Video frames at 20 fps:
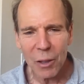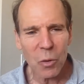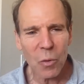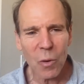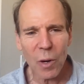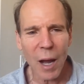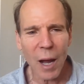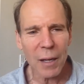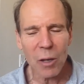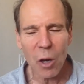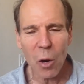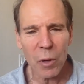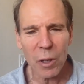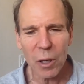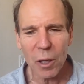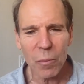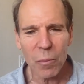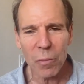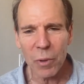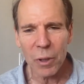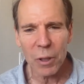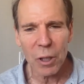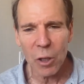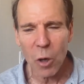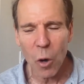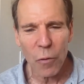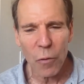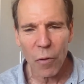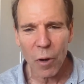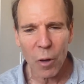You and I know we could, we could
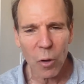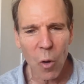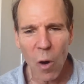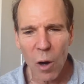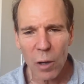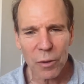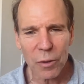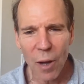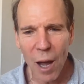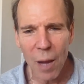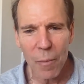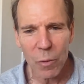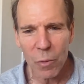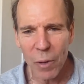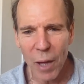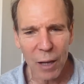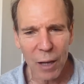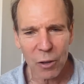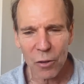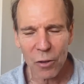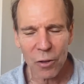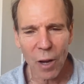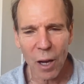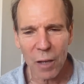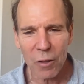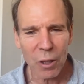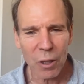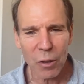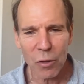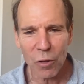go for a long time with
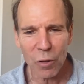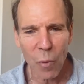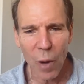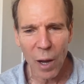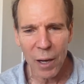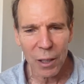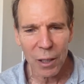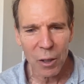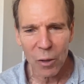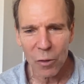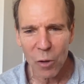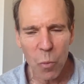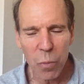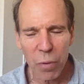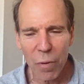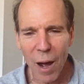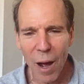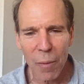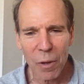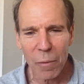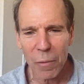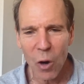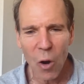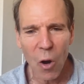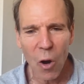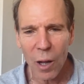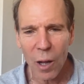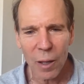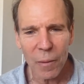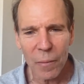exercising and sweating, and no problem at
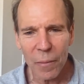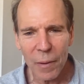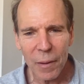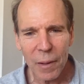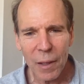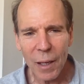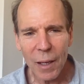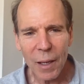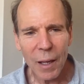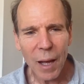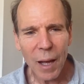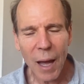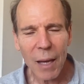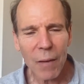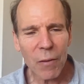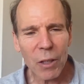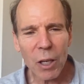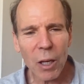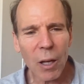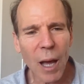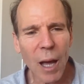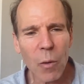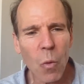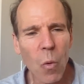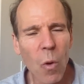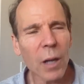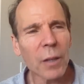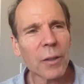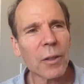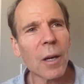all. I even, I
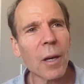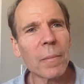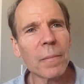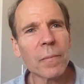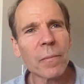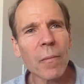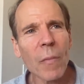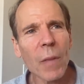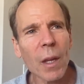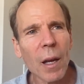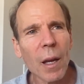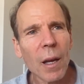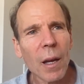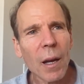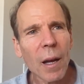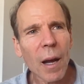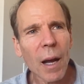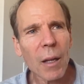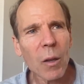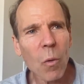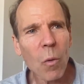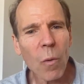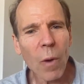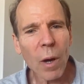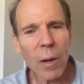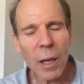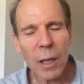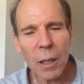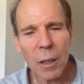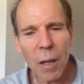walked, um, I,
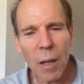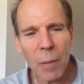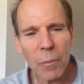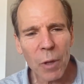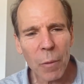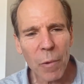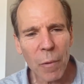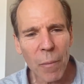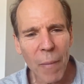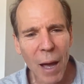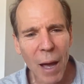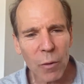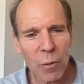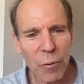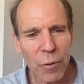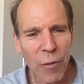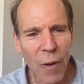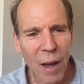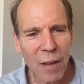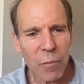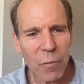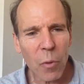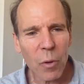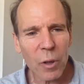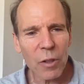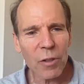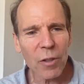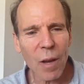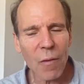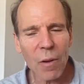I climbed up a mountain five
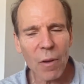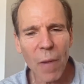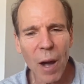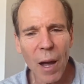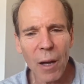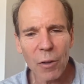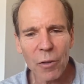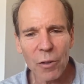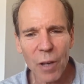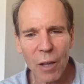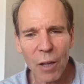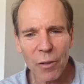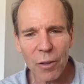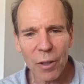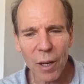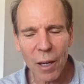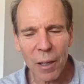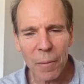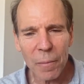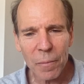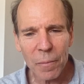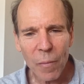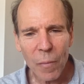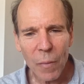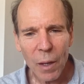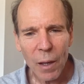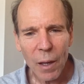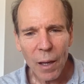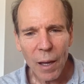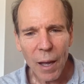point seven miles yesterday,
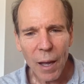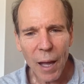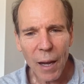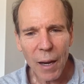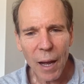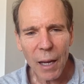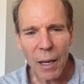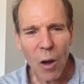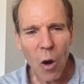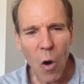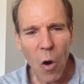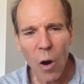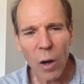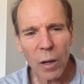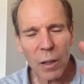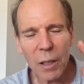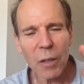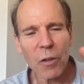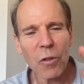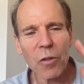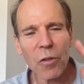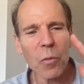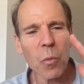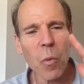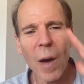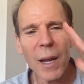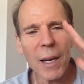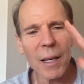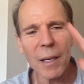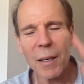and I hardly
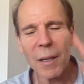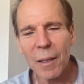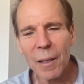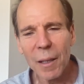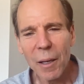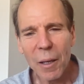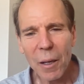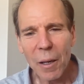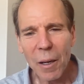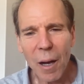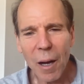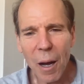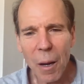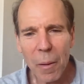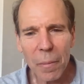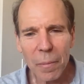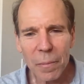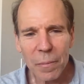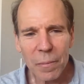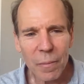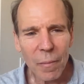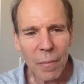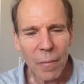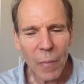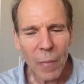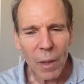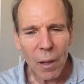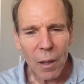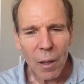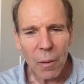sweated. Um,
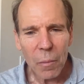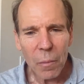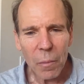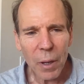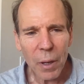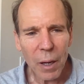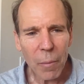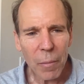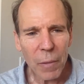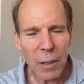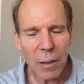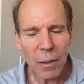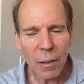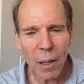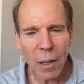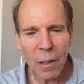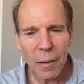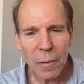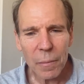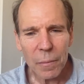but I mean,